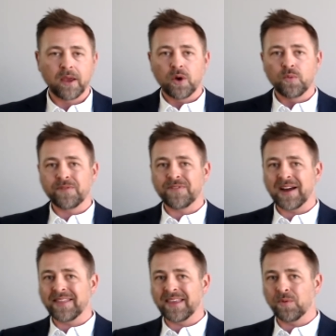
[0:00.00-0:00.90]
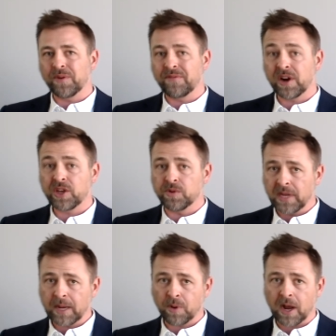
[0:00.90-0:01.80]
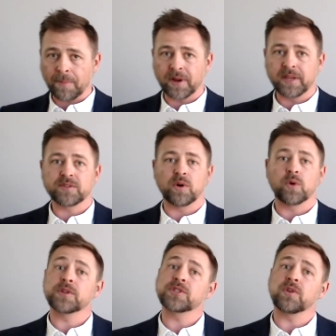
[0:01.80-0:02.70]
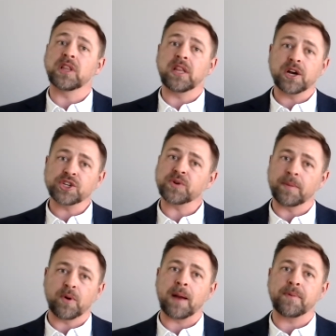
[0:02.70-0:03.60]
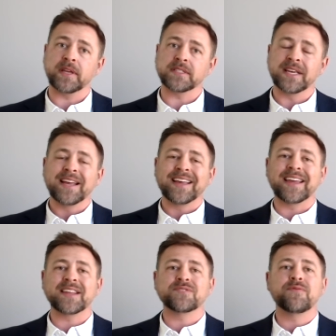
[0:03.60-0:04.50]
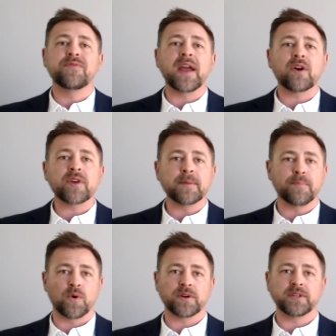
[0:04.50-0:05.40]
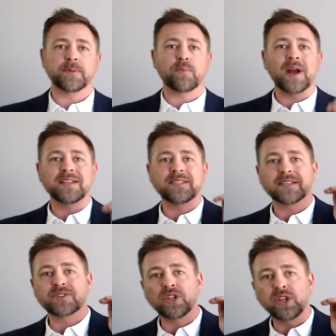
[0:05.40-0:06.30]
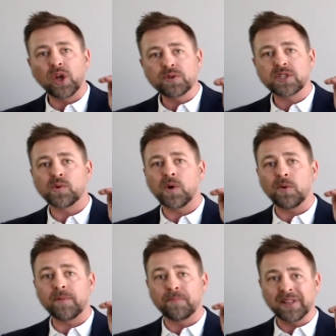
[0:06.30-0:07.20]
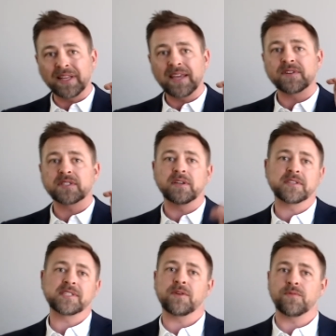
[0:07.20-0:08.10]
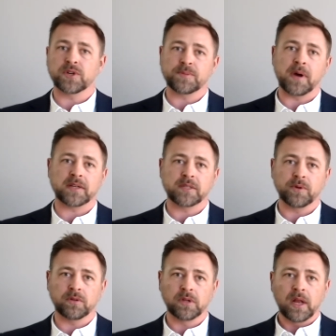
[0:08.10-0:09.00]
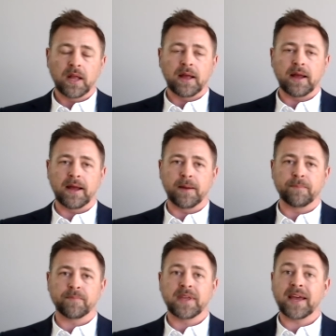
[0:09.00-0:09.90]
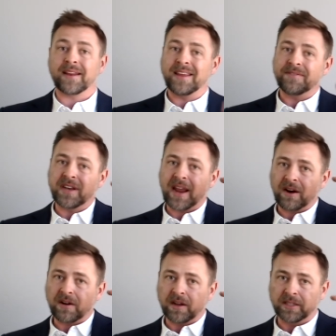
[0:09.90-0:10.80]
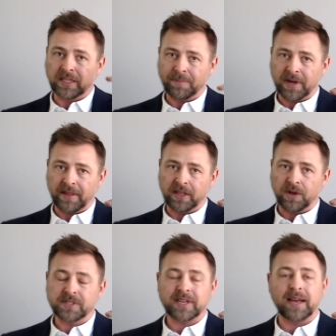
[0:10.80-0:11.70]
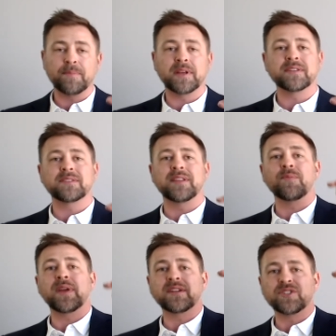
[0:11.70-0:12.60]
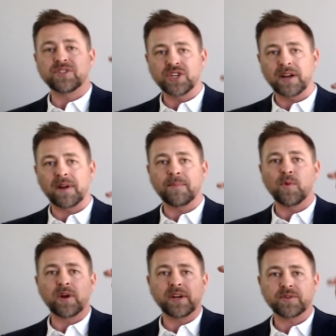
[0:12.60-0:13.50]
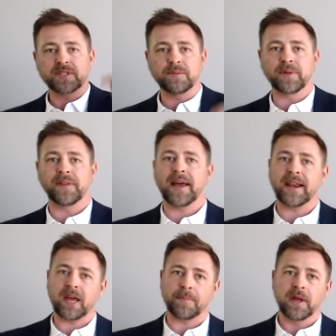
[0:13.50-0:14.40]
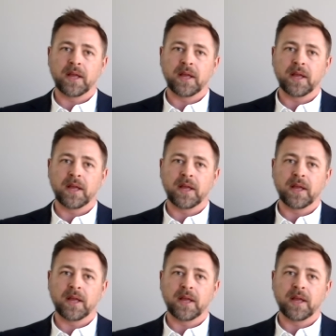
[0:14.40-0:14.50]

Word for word: We find that with very unique properties or with certain luxury properties, it is very important to price it as close to what we believe it's going to sell for as possible. Um, yet, even err on a little bit on the low side because then we can generate more interest and build that up.